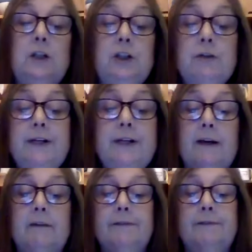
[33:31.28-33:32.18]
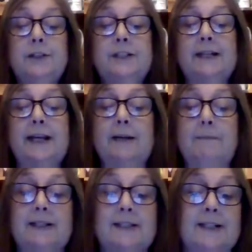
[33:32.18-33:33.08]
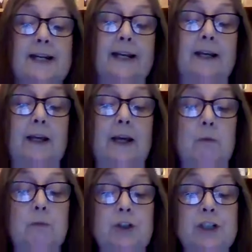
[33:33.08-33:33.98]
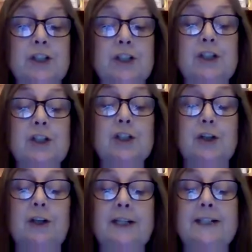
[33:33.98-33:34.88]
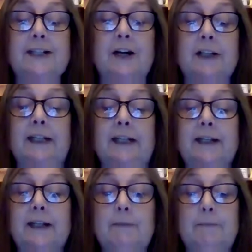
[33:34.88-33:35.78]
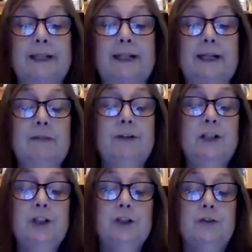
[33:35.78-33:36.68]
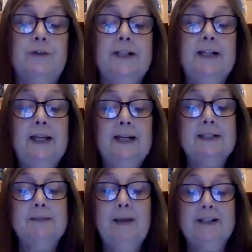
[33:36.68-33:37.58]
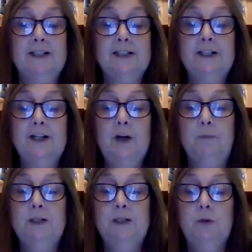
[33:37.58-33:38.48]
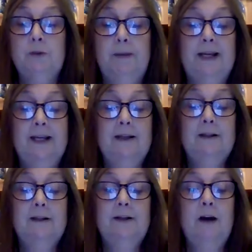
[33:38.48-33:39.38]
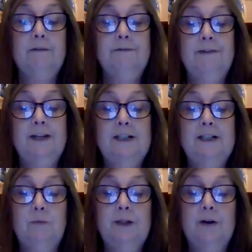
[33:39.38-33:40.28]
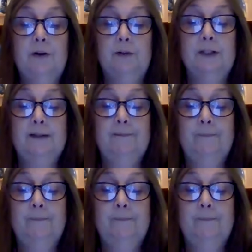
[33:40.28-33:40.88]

Sure enough, Foster came next day and was just as stolid and ugly and completely reassuring as Maddox had hoped he would be and half feared he would not.